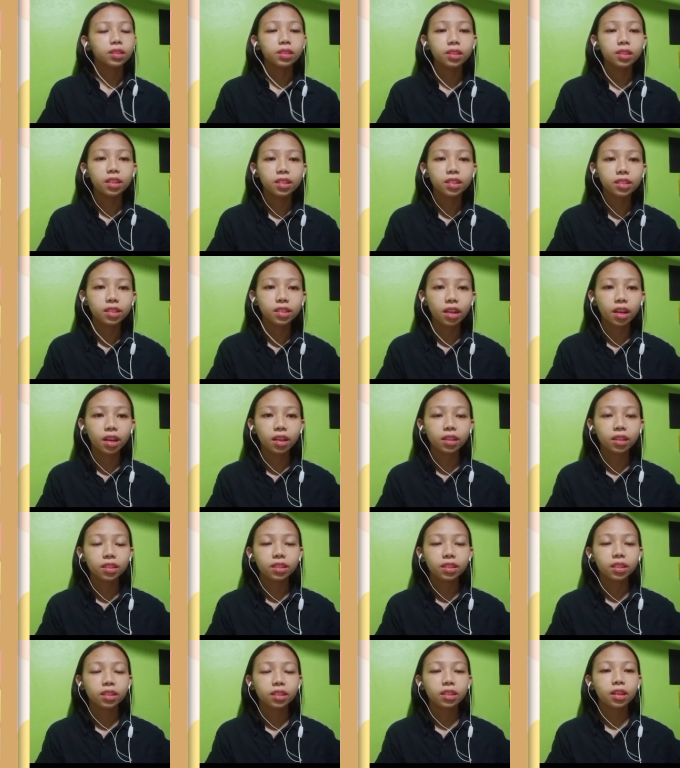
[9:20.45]

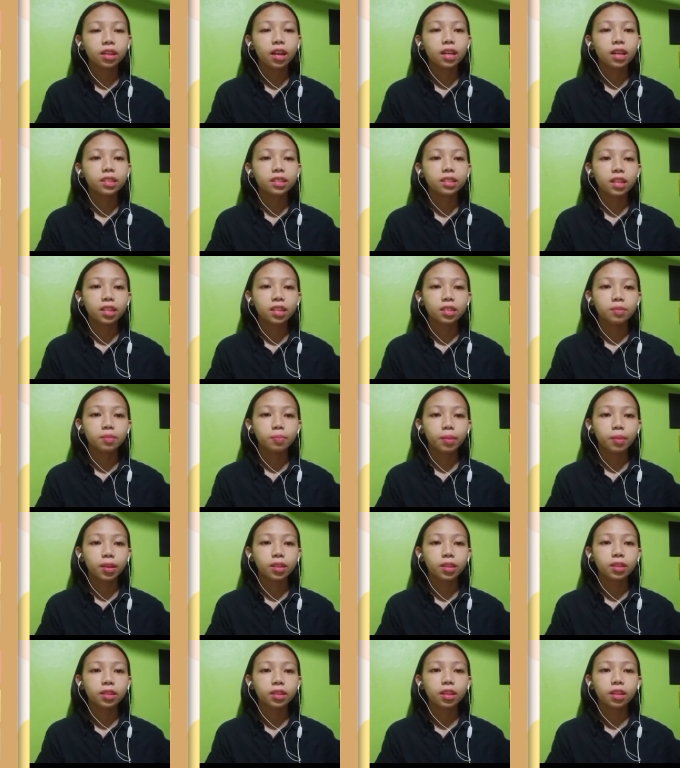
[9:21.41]
desired
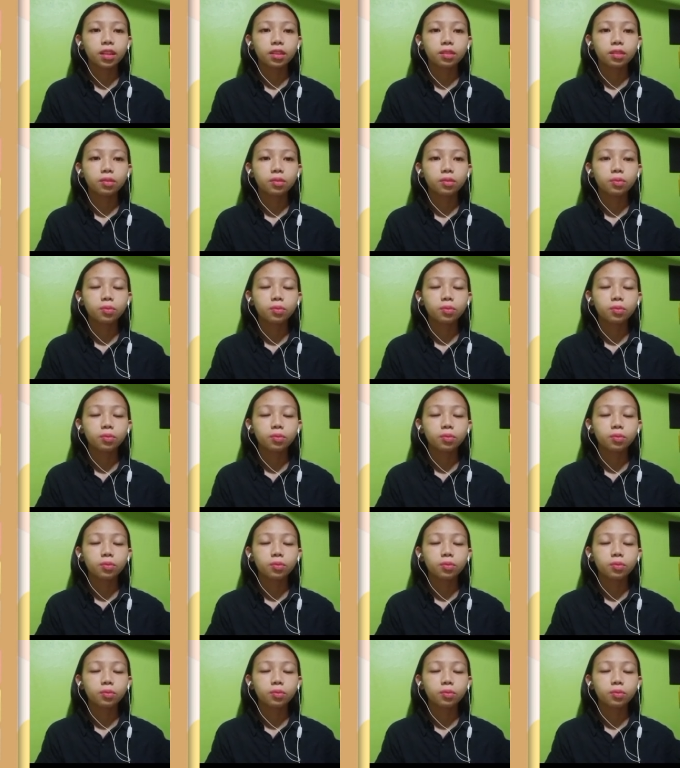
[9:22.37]
assessment that